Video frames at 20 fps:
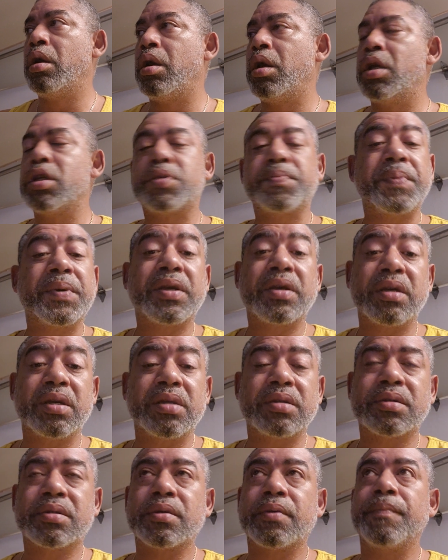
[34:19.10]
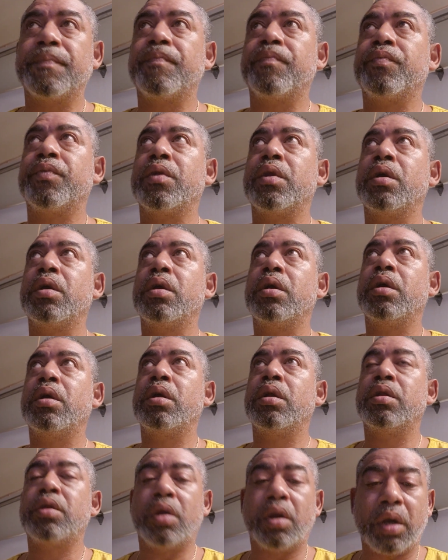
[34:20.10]
it's because
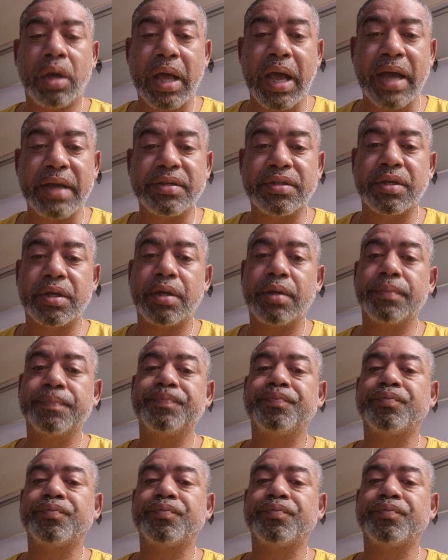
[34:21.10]
their logic